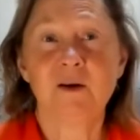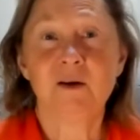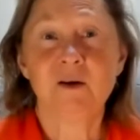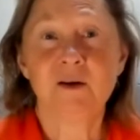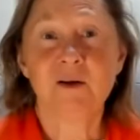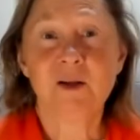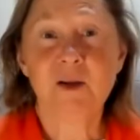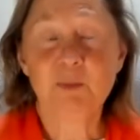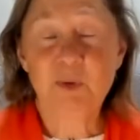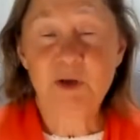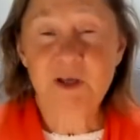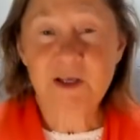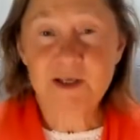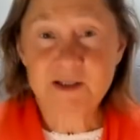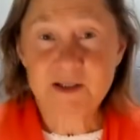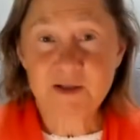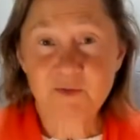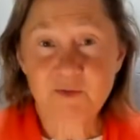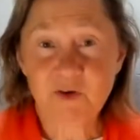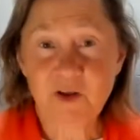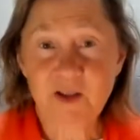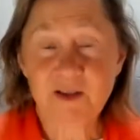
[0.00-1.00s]
the biggest
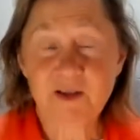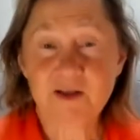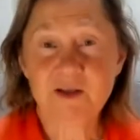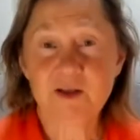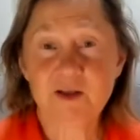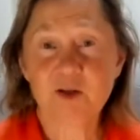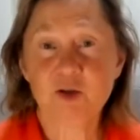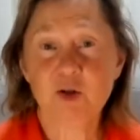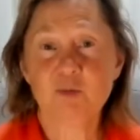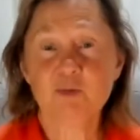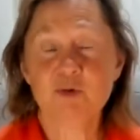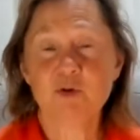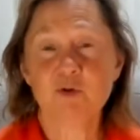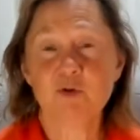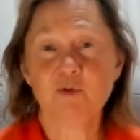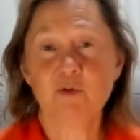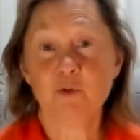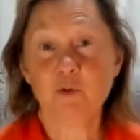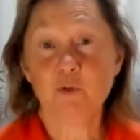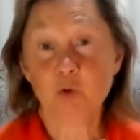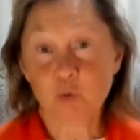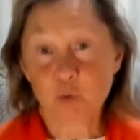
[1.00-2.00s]
offenders in terms of
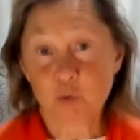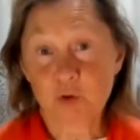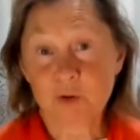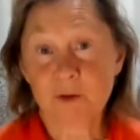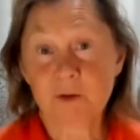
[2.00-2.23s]
food